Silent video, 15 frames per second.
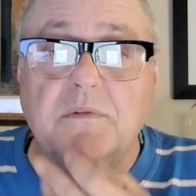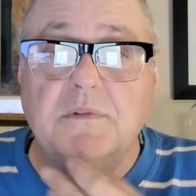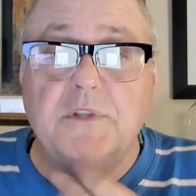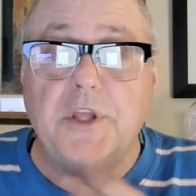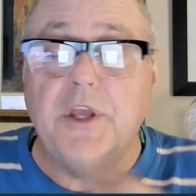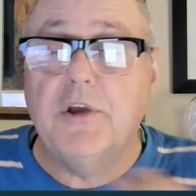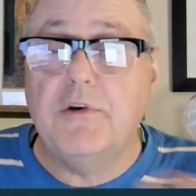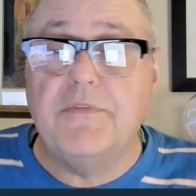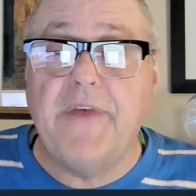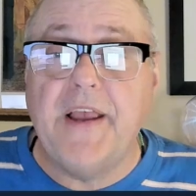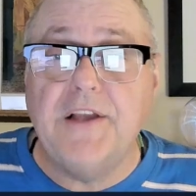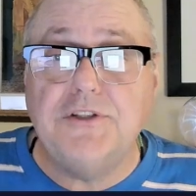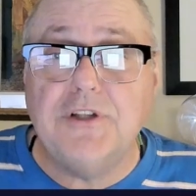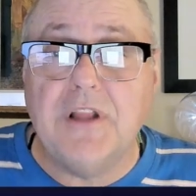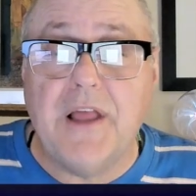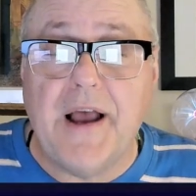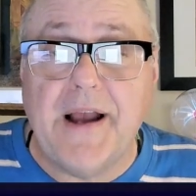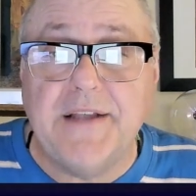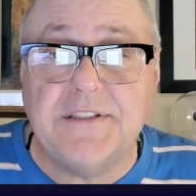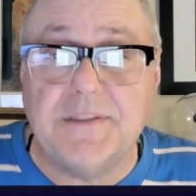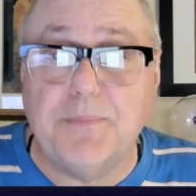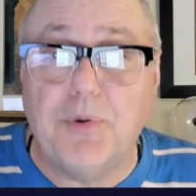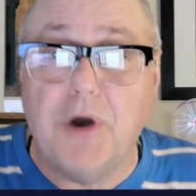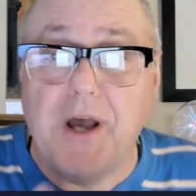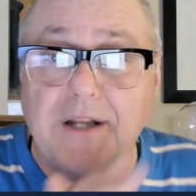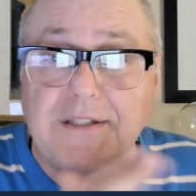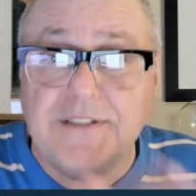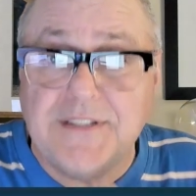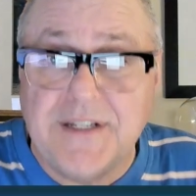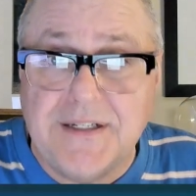Do you evangelize the
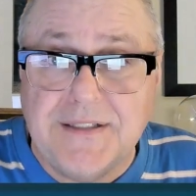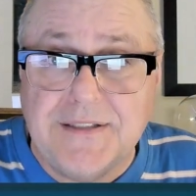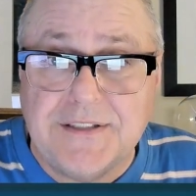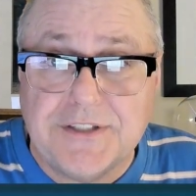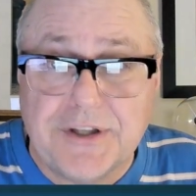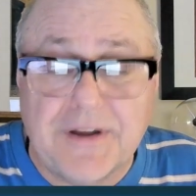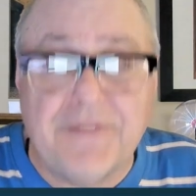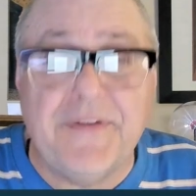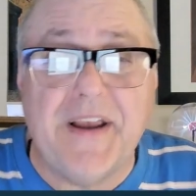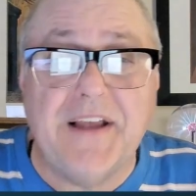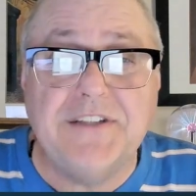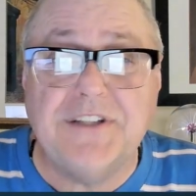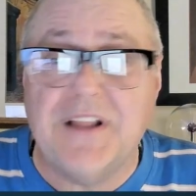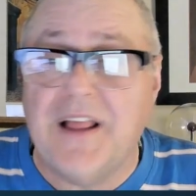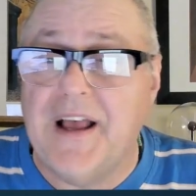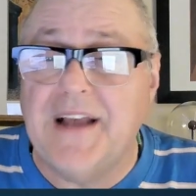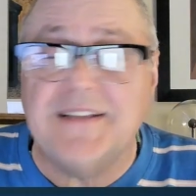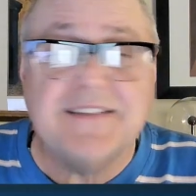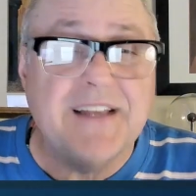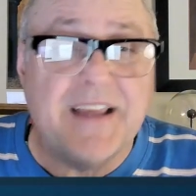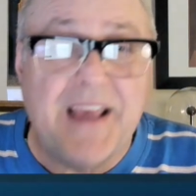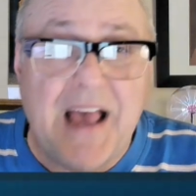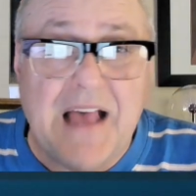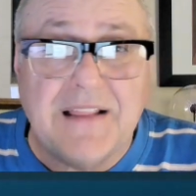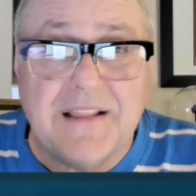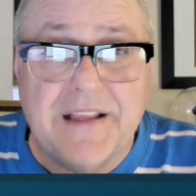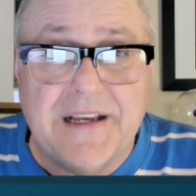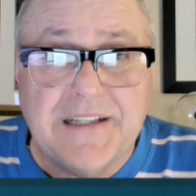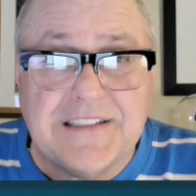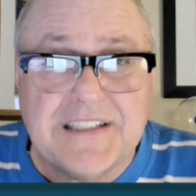Protestants? Do you evangelize the
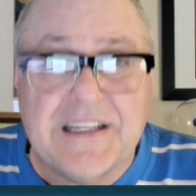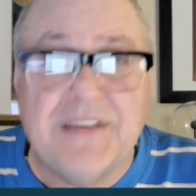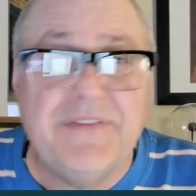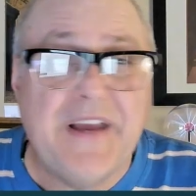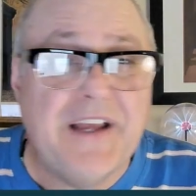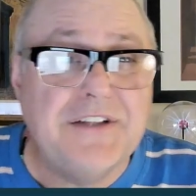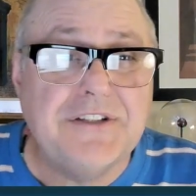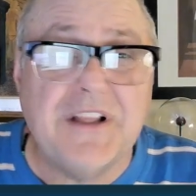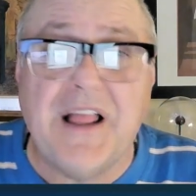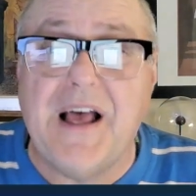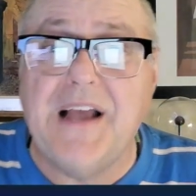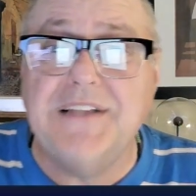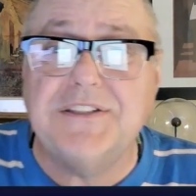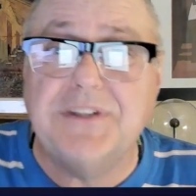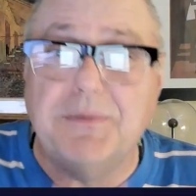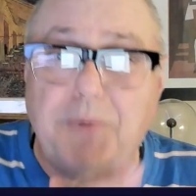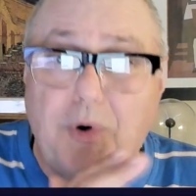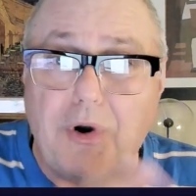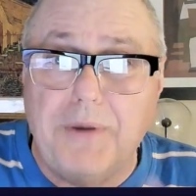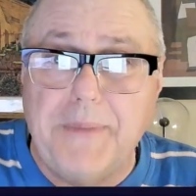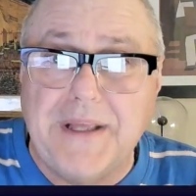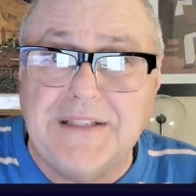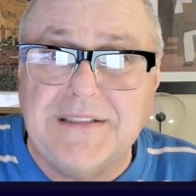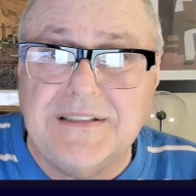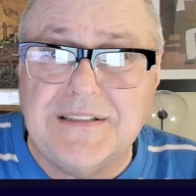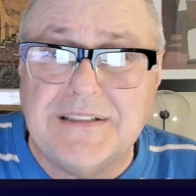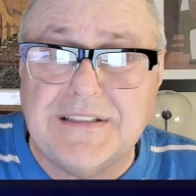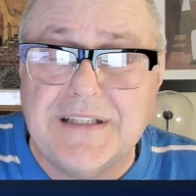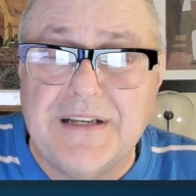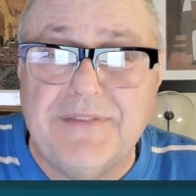Catholics? Do you evangelize the
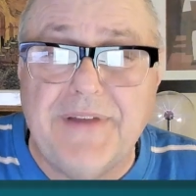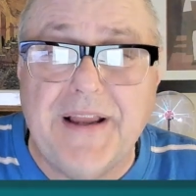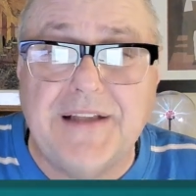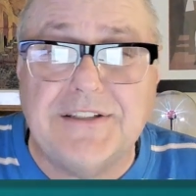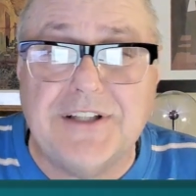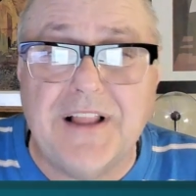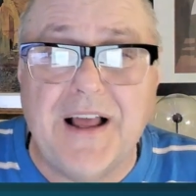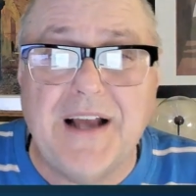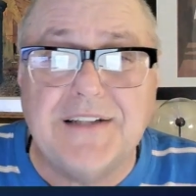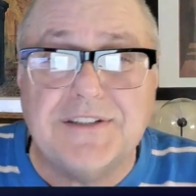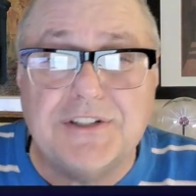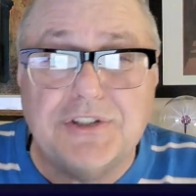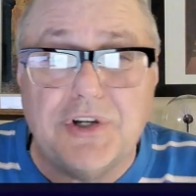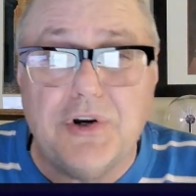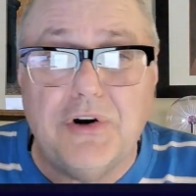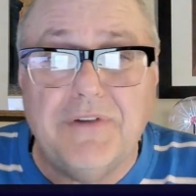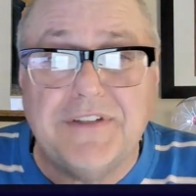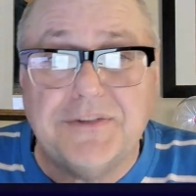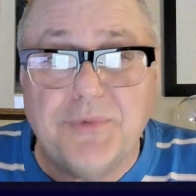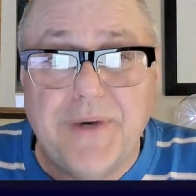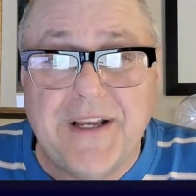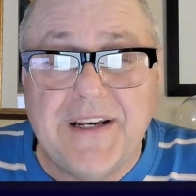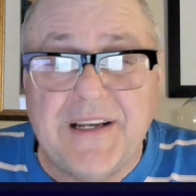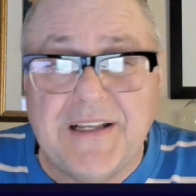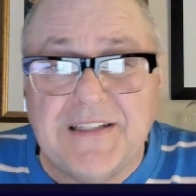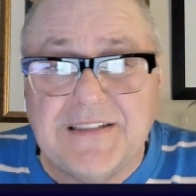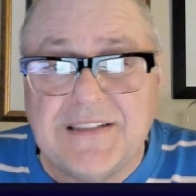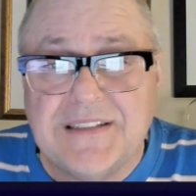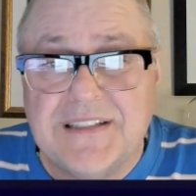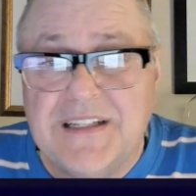Mormons? Do you evangelize the Jehovah's
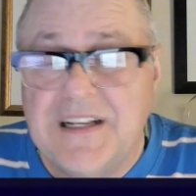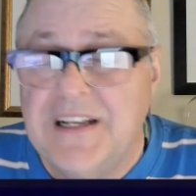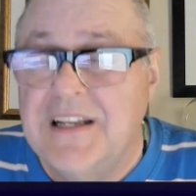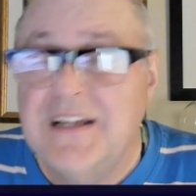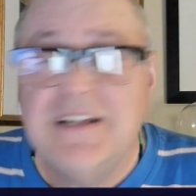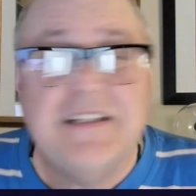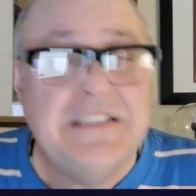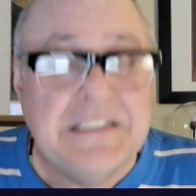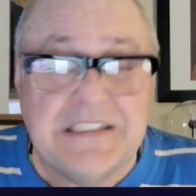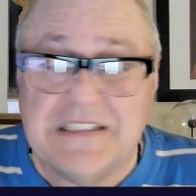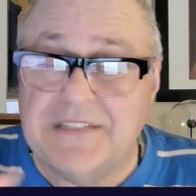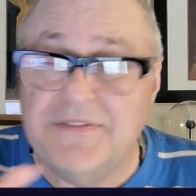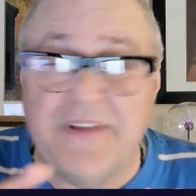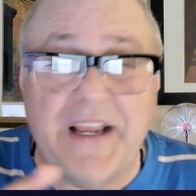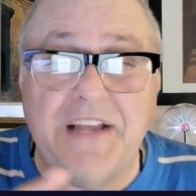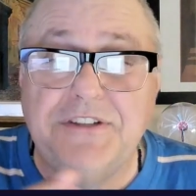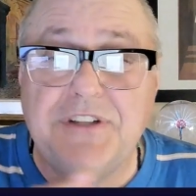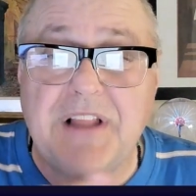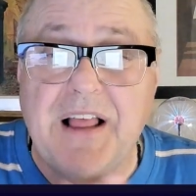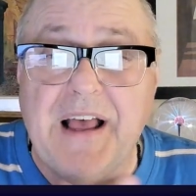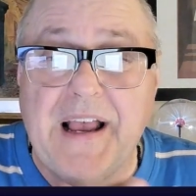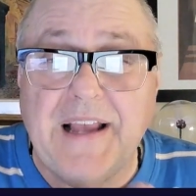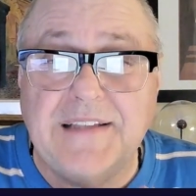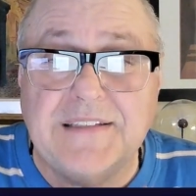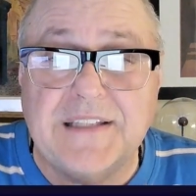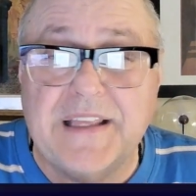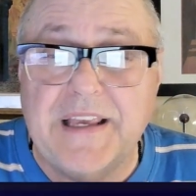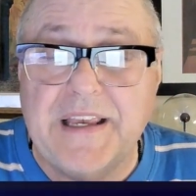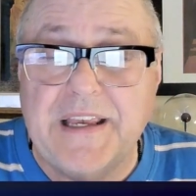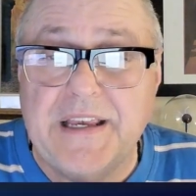Witnesses? Do you evangelize
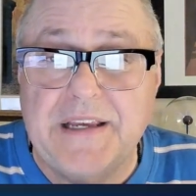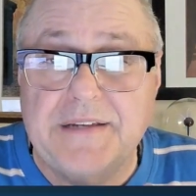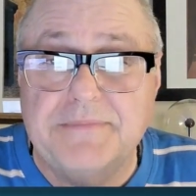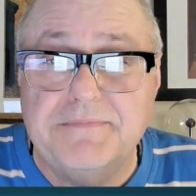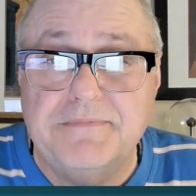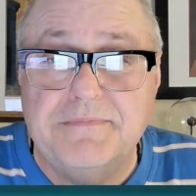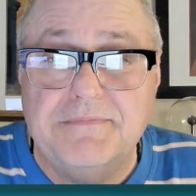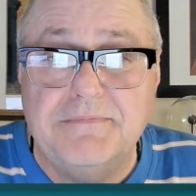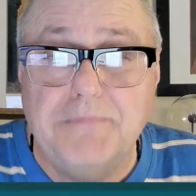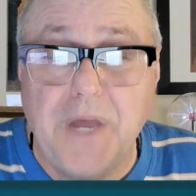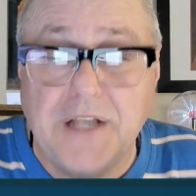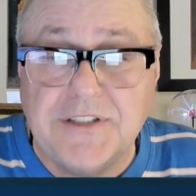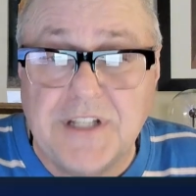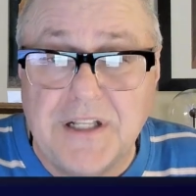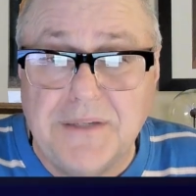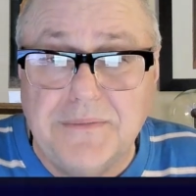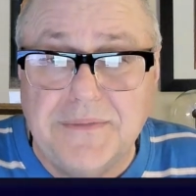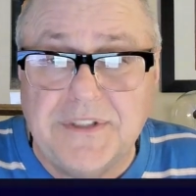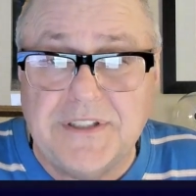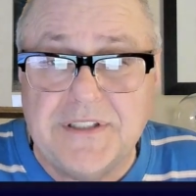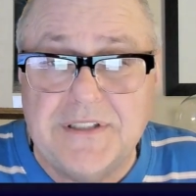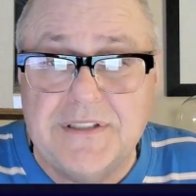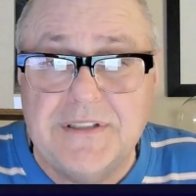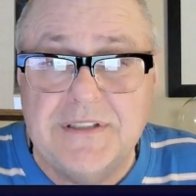the Muslims?